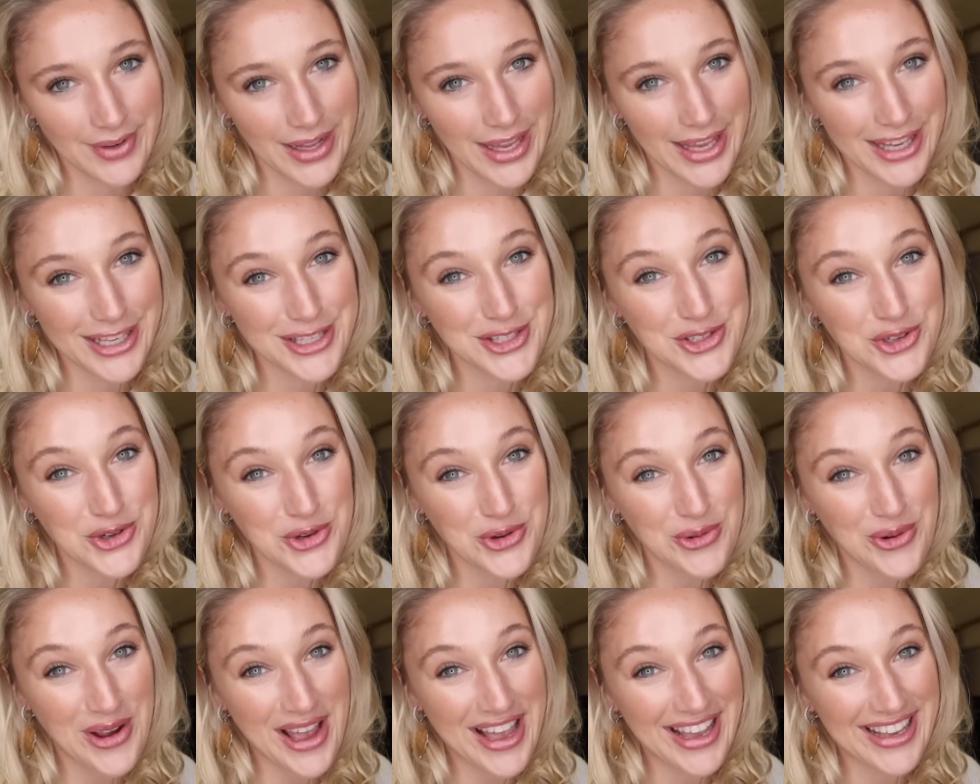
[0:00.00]
It's
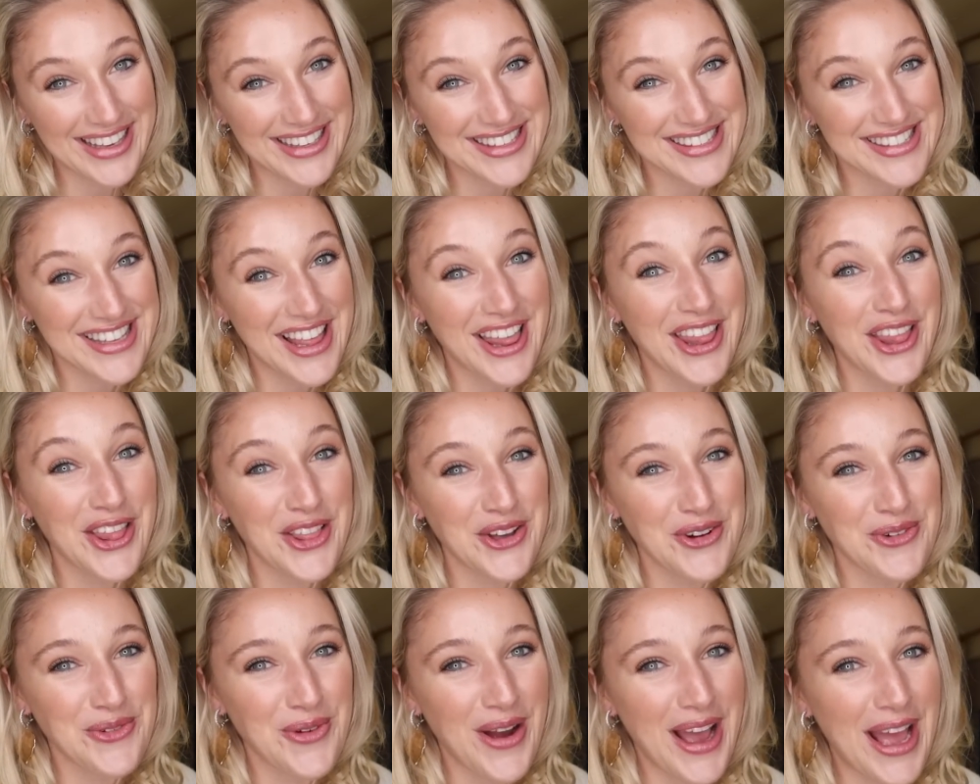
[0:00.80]
always
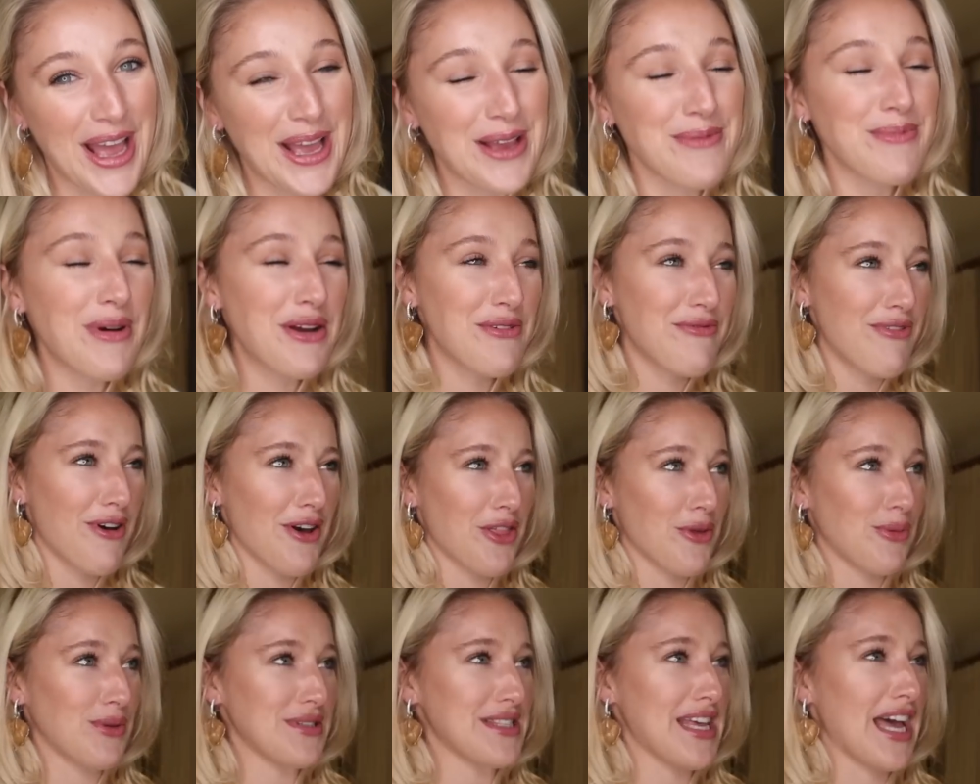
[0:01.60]
the way. My
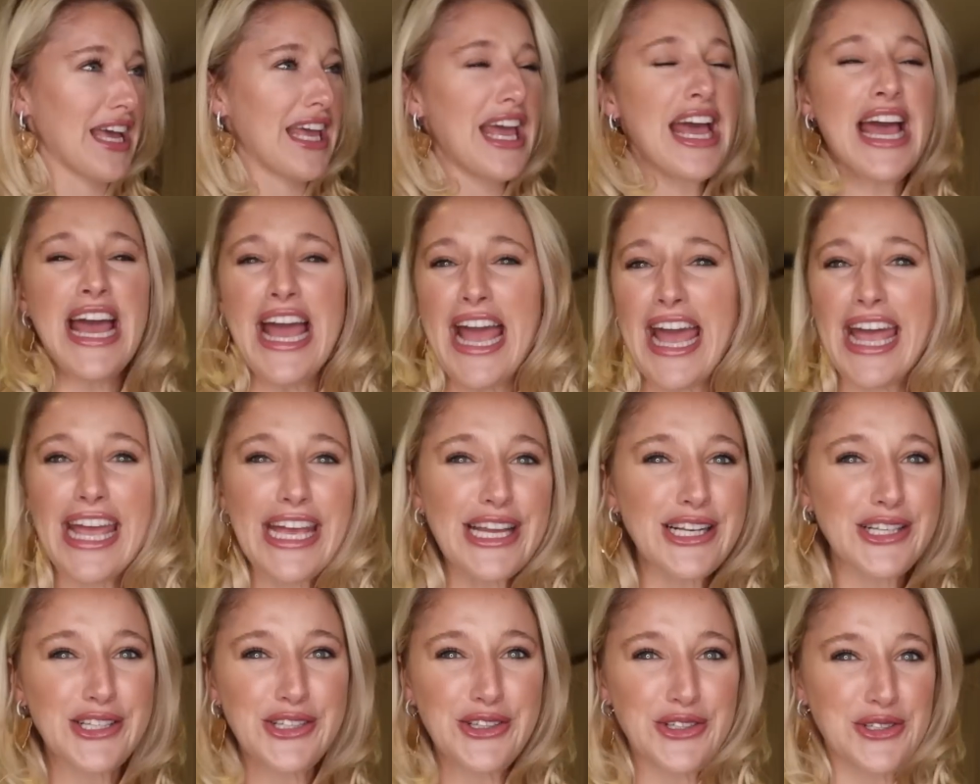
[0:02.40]
father was like,
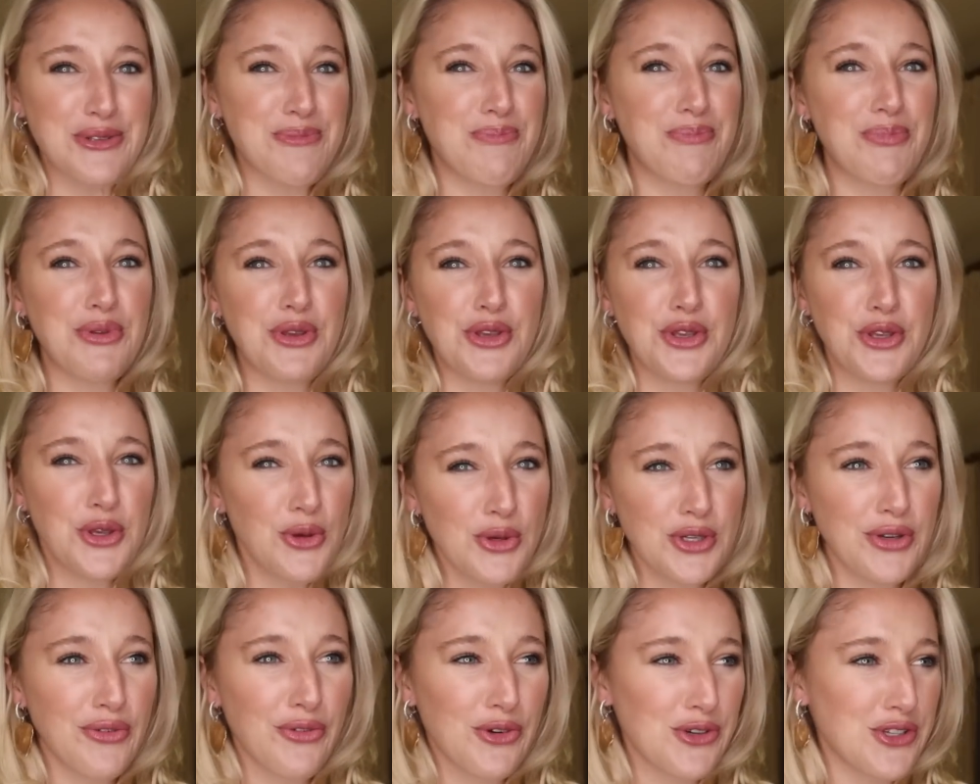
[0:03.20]
it looks
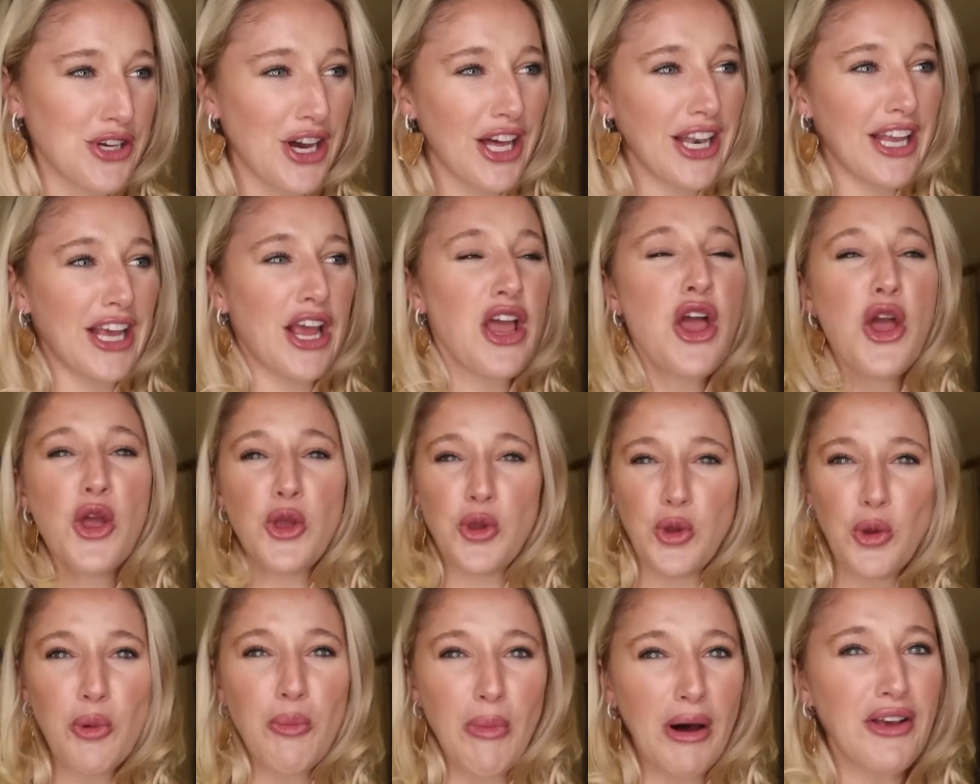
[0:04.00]
beautiful, darling.
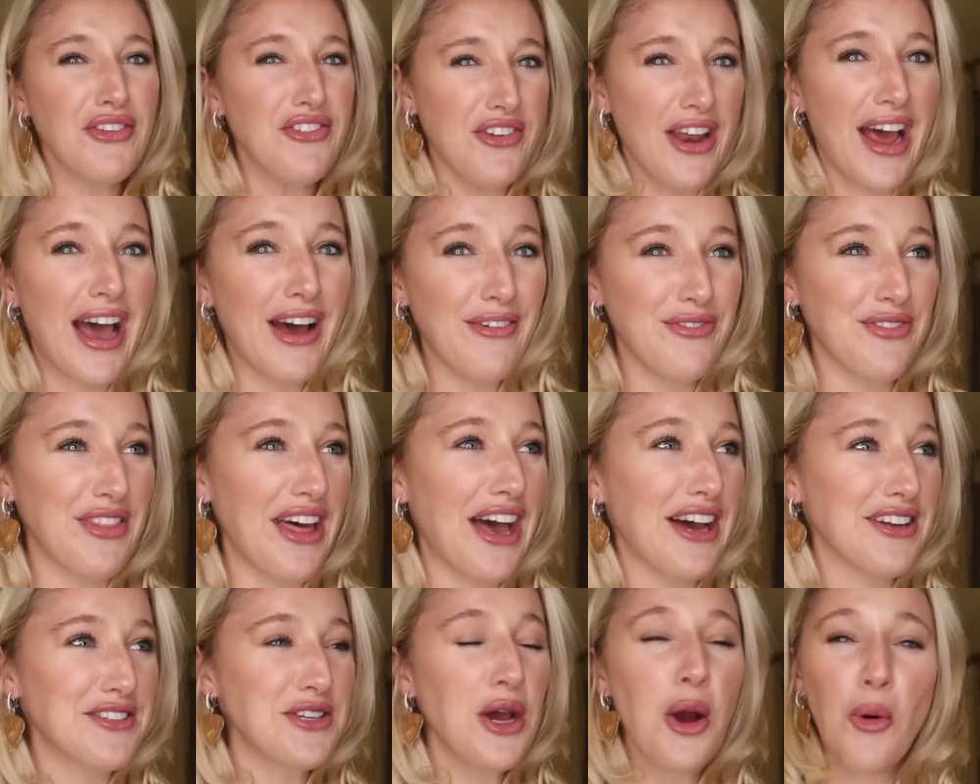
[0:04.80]
You must have
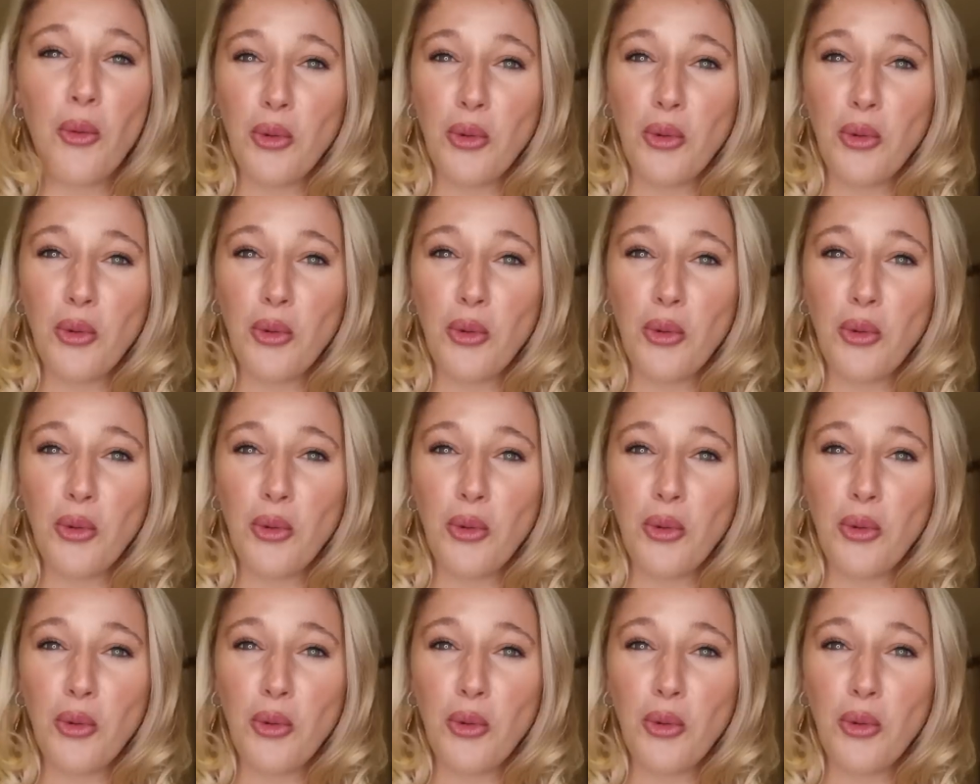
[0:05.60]
that.